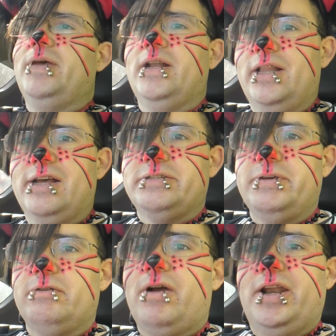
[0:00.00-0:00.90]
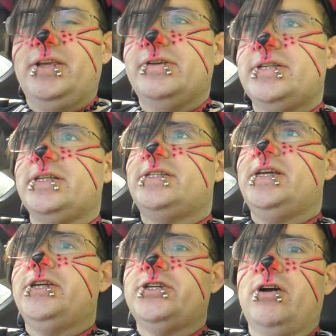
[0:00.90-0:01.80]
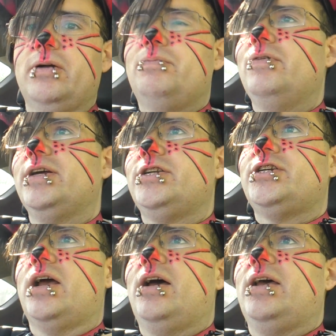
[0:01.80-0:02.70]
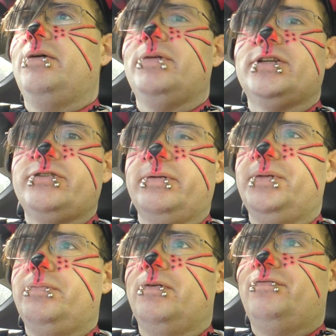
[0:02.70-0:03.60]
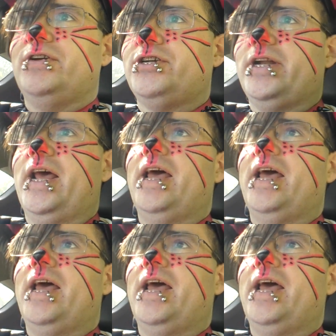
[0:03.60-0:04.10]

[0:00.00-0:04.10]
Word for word: It allows me to write it using C Sharp, which I am extremely proficient